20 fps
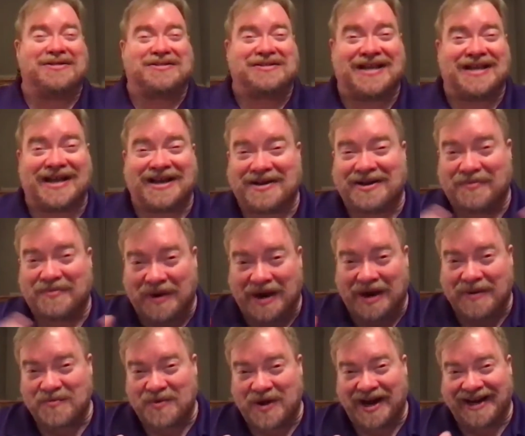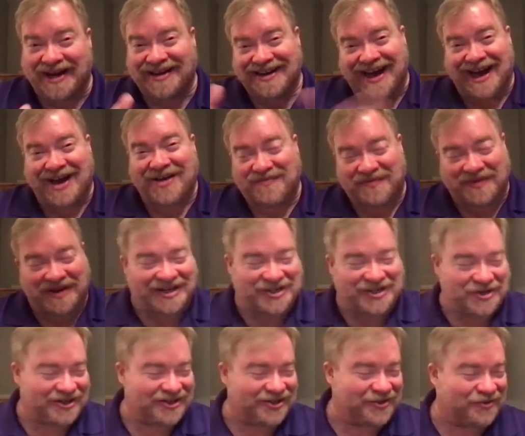and when I'm writing
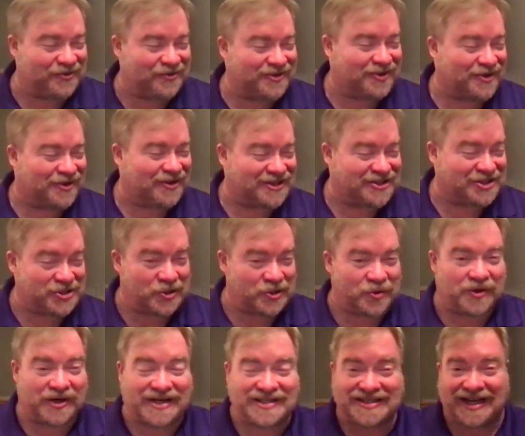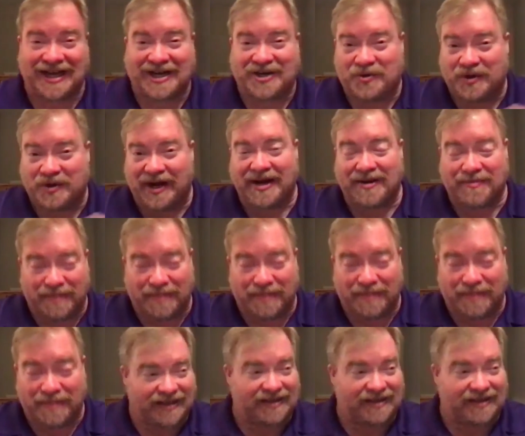nonfiction or stories, I try to
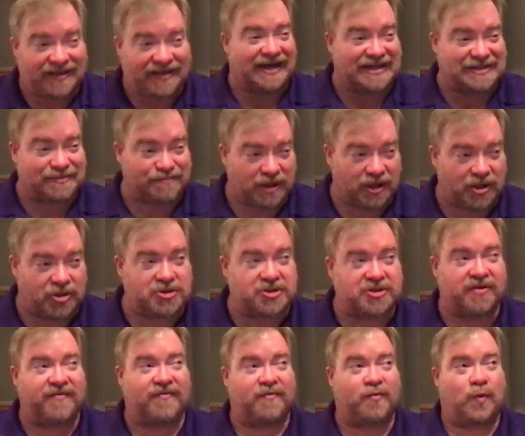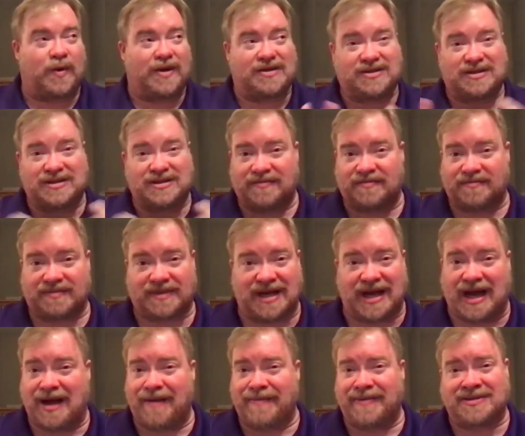be explosive with some
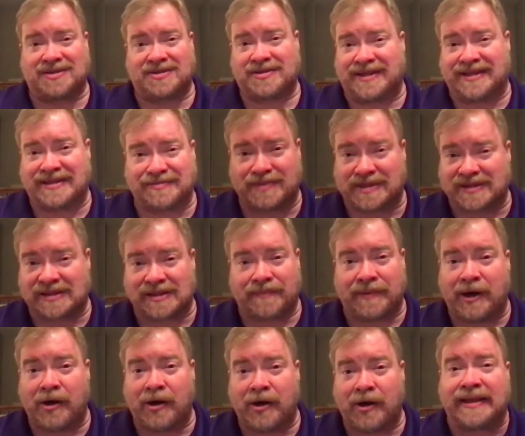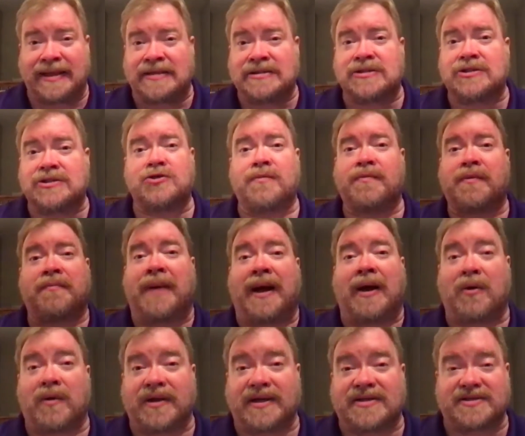common sense, because apparently that's a
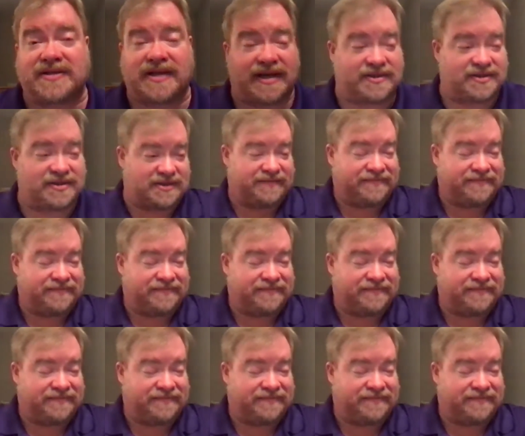superpower these days.